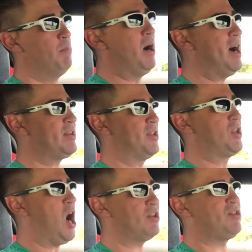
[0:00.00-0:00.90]
But the
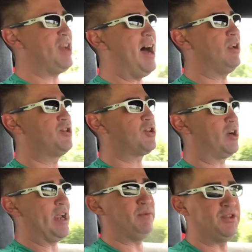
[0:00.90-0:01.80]
Dodge
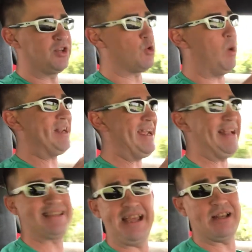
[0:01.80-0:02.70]
Challenger, even the
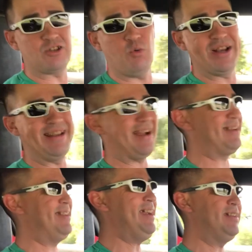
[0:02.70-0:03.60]
2018 and
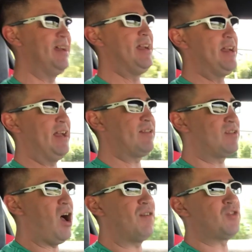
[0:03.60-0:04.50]
2019, is
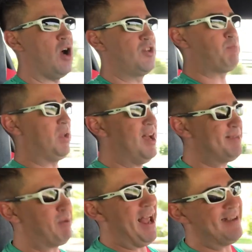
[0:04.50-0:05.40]
soft touch
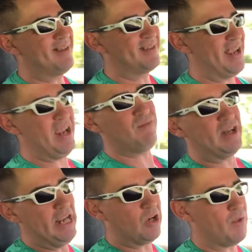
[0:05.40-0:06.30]
plus plastics,
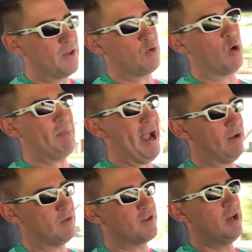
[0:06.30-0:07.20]
even here on the door
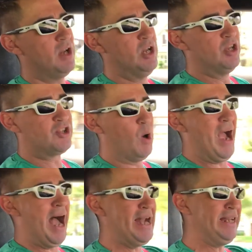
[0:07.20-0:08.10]
panels. So
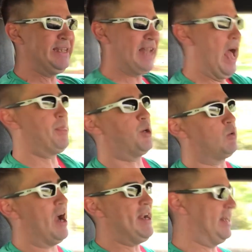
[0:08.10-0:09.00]
adding leather,
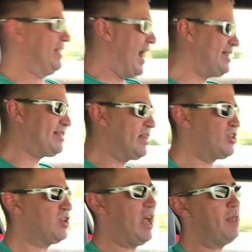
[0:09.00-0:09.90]
right, a nice
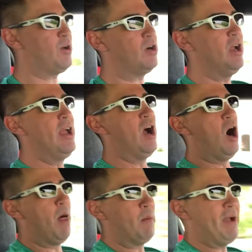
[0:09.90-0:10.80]
stitched leather
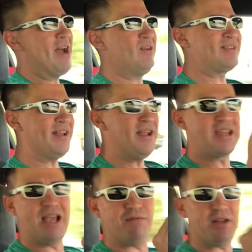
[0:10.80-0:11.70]
on the panel, it's gonna
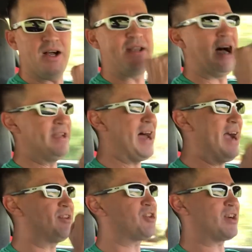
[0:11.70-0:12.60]
give it a
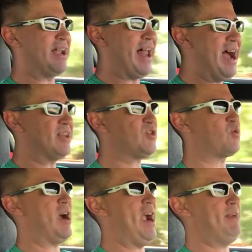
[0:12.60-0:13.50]
nicer class,
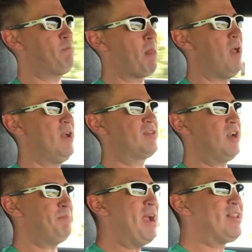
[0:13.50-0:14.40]
right? It's
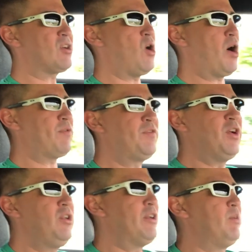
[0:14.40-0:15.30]
gonna make the car
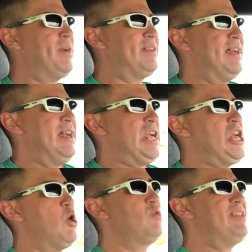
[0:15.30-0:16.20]
feel a little bit,
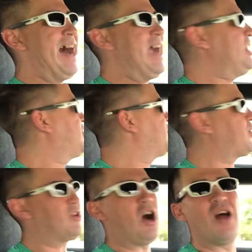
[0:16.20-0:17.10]
you know,
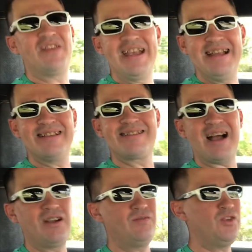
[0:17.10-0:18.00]
nicer on the
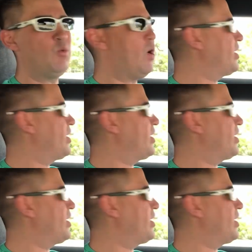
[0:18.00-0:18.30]
inside, if you